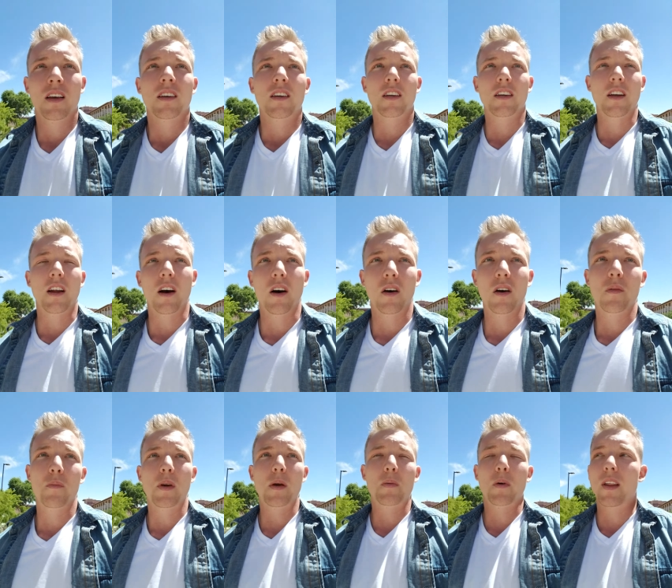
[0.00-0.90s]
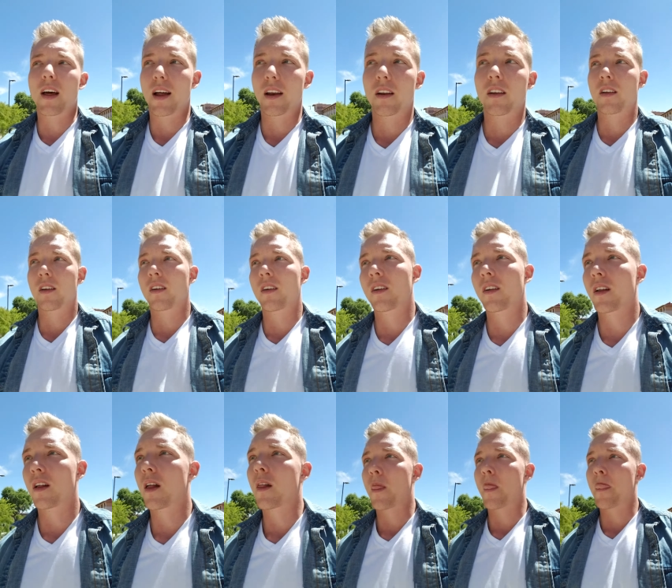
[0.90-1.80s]
you know, people that
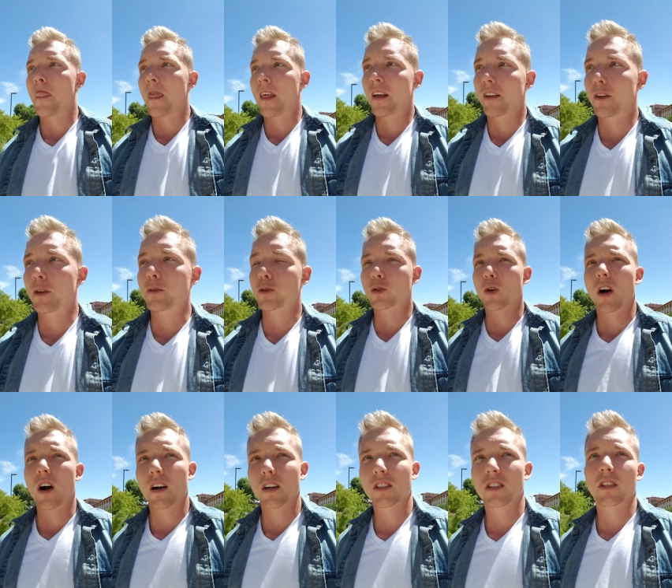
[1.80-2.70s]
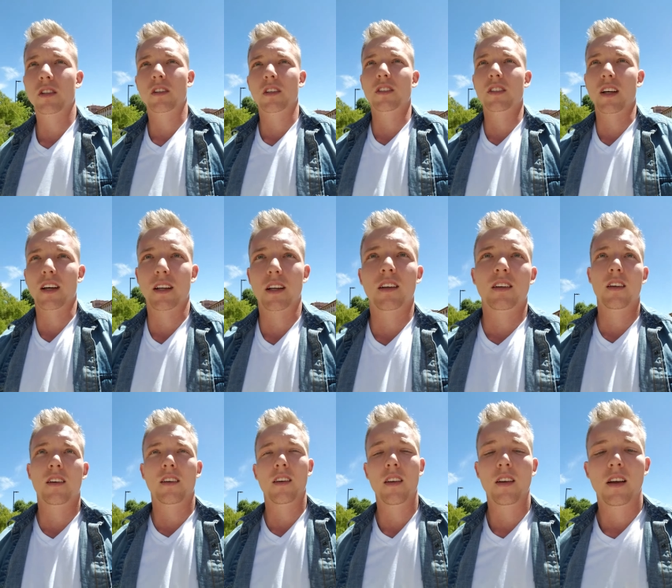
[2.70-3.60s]
do drugs, there's like
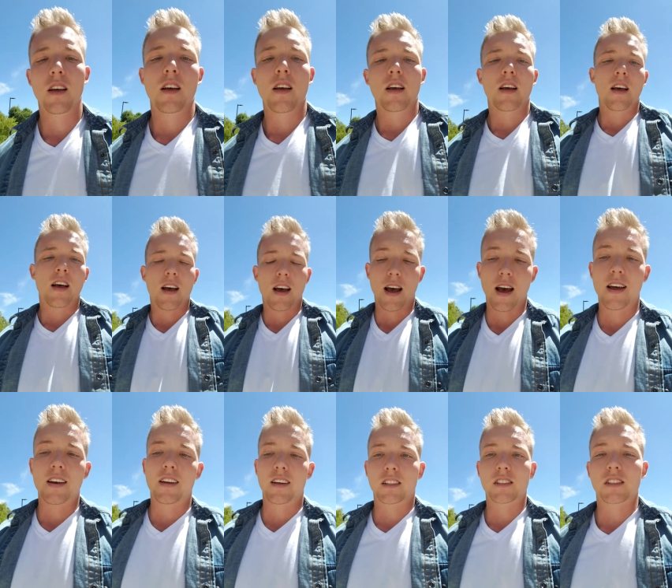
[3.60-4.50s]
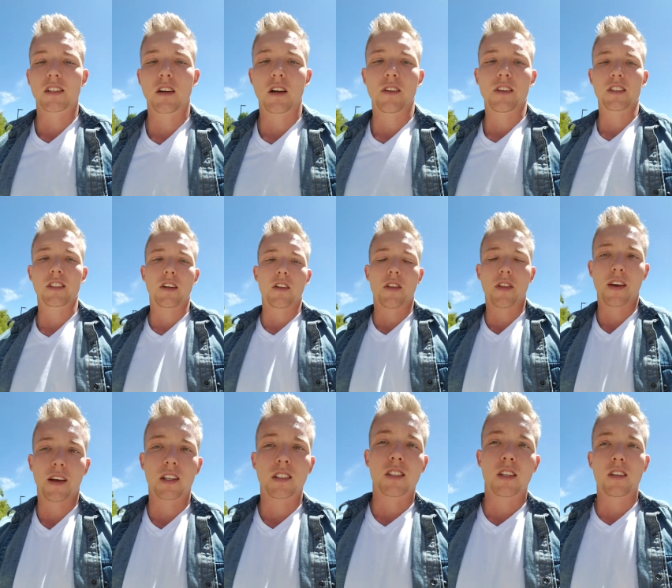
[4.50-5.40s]
addicts and all these other
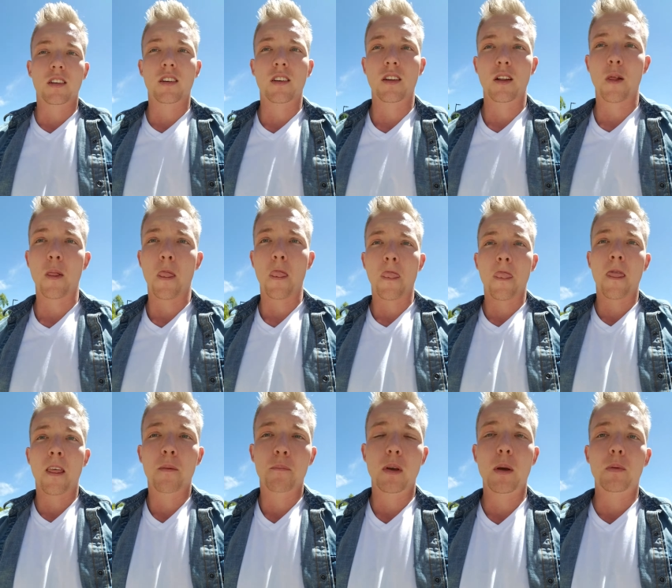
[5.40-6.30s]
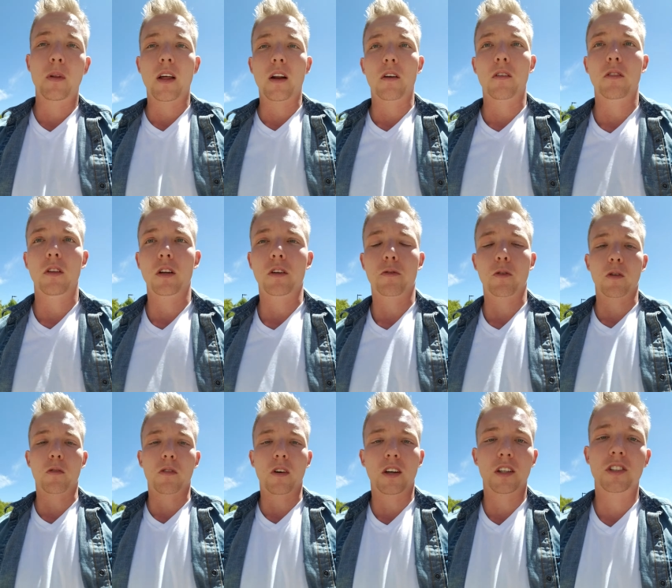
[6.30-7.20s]
things, people that are, look for
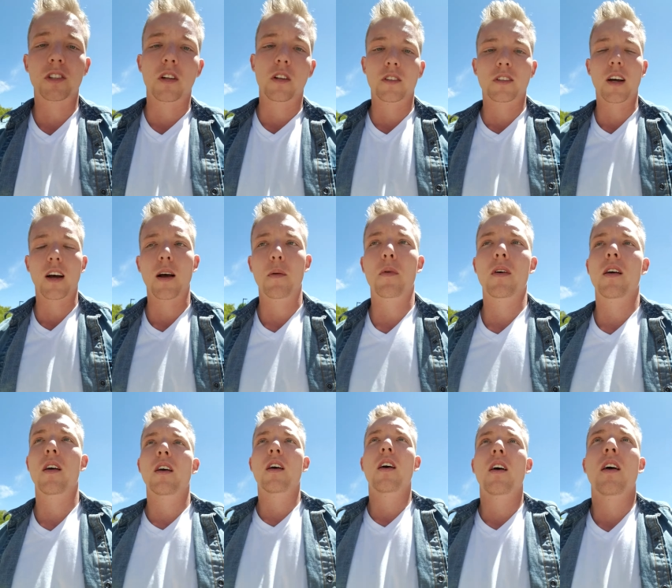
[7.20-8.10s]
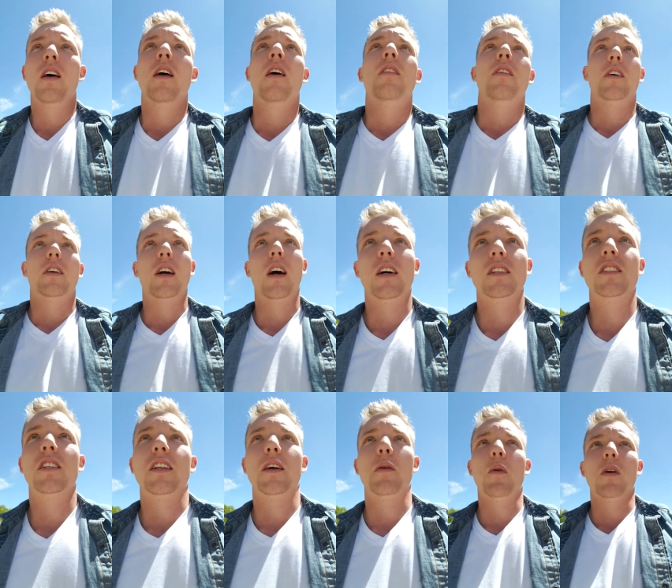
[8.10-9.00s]
a rush all the time you
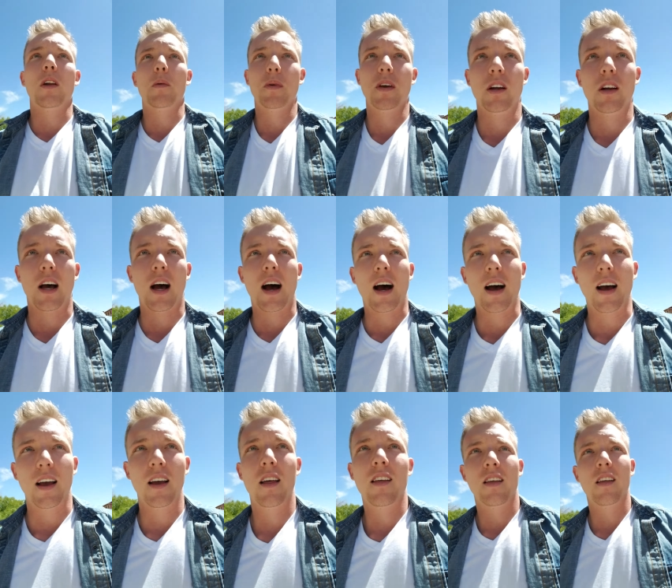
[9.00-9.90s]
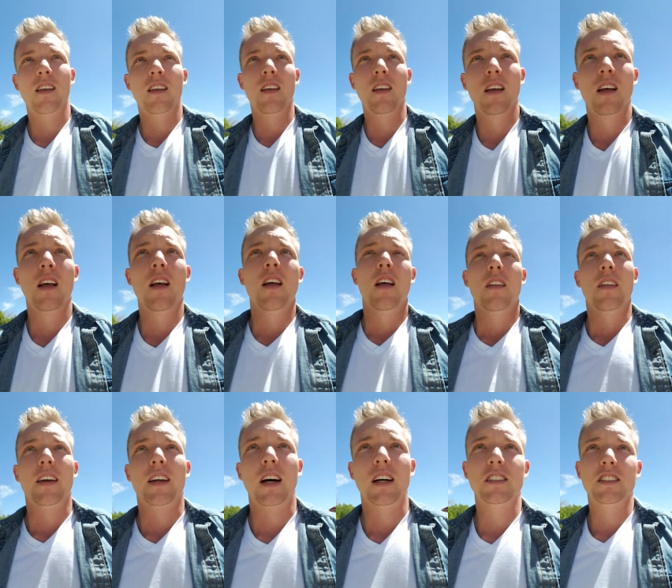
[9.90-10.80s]
constantly want to be on a high.
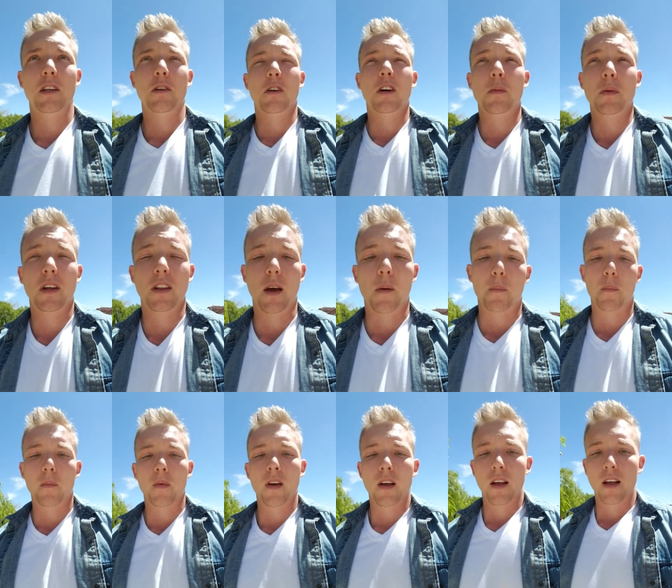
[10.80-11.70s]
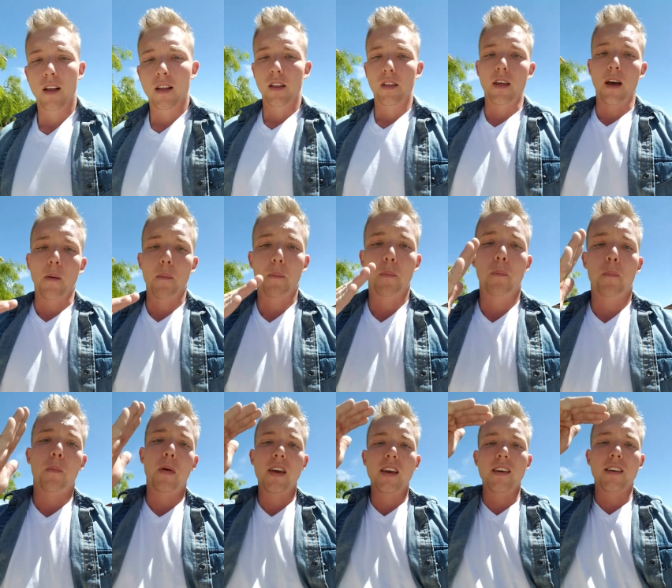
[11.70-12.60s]
You constantly want to be on that
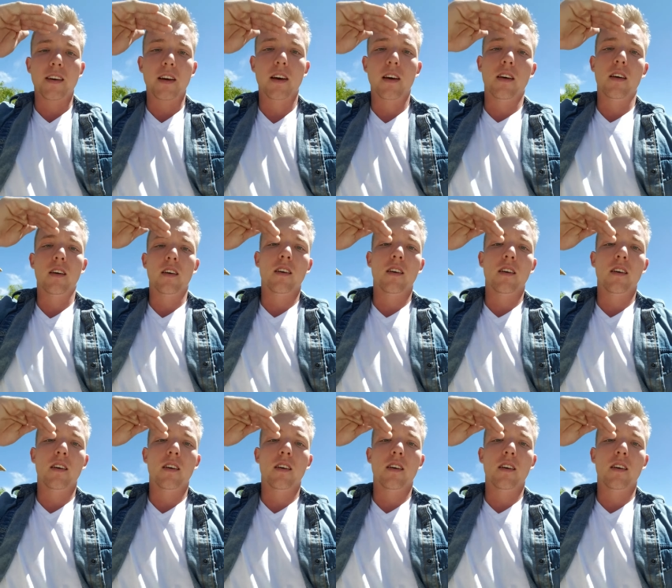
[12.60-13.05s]
peak,